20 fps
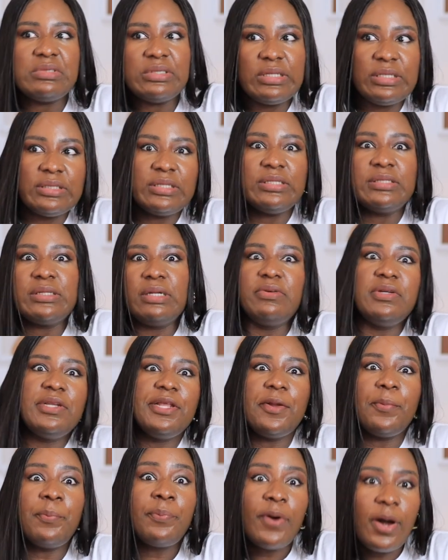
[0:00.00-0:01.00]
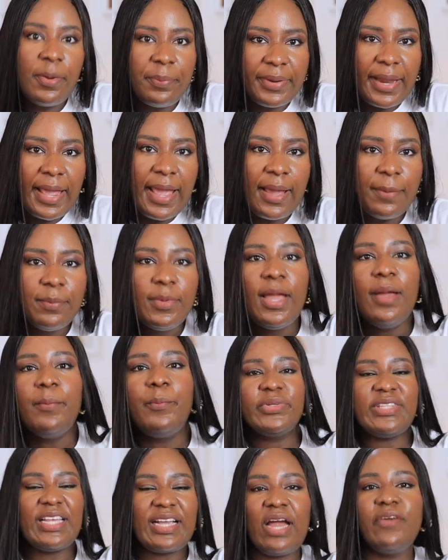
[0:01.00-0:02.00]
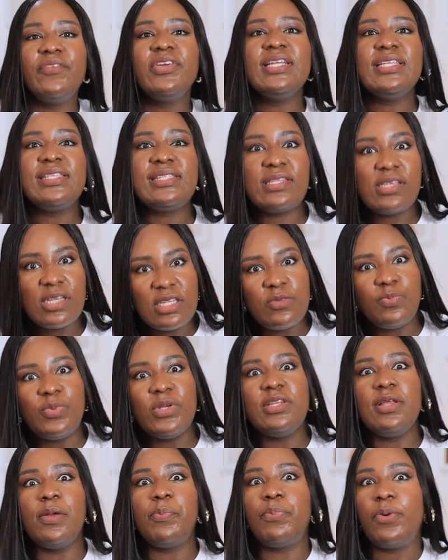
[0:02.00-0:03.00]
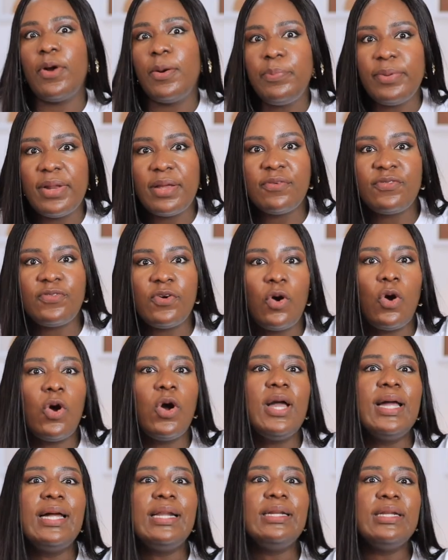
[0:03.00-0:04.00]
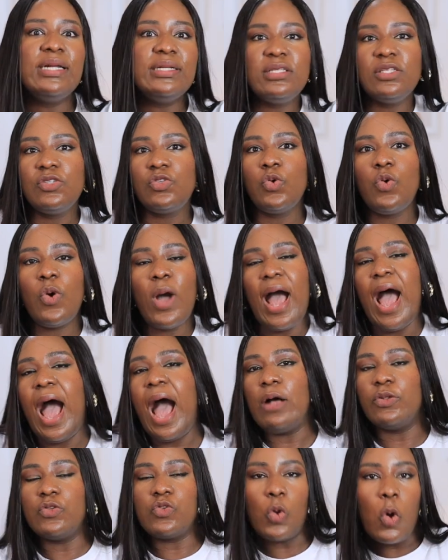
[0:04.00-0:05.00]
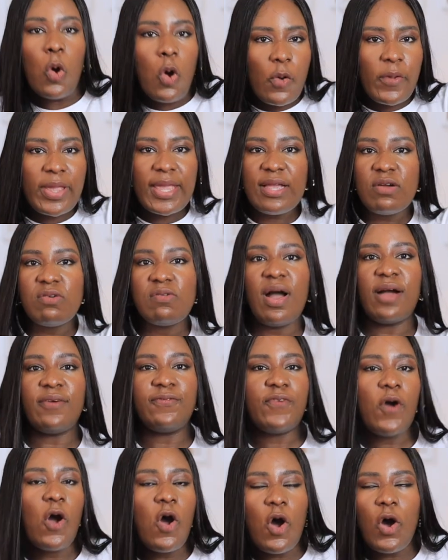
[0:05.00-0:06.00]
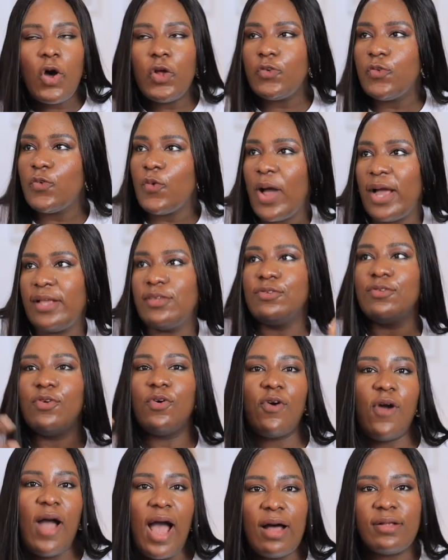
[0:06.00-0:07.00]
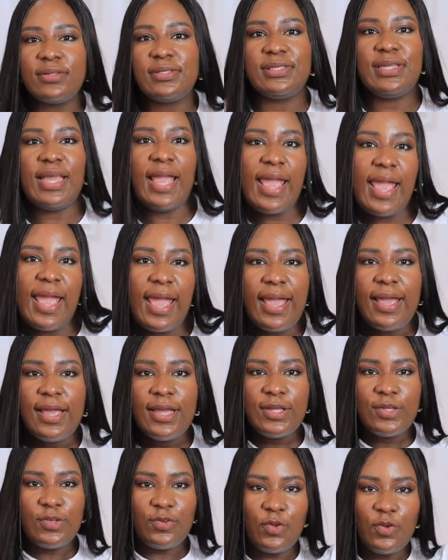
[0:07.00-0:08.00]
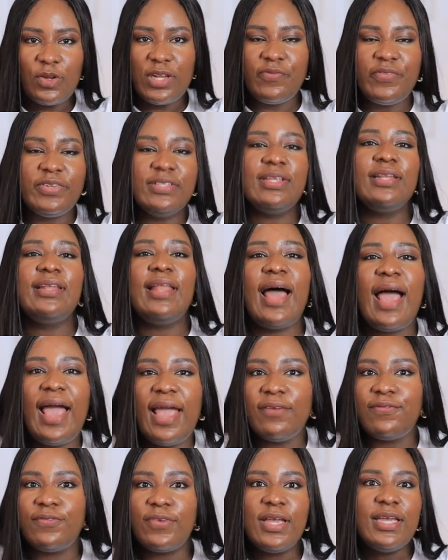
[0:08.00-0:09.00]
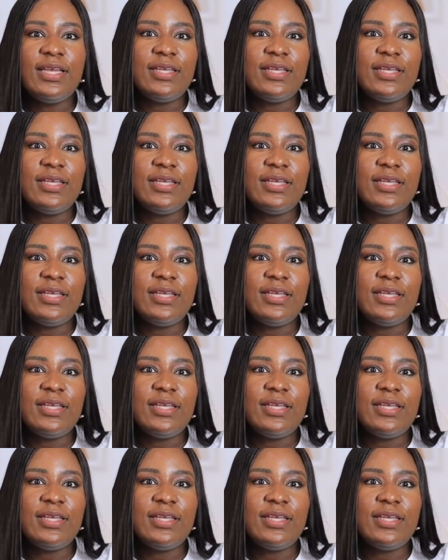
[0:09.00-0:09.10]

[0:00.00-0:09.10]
it's not really a problem, but I can really see it being a problem for ladies who are outgoing, who are fun, who are, you know, out there, you know, living the life.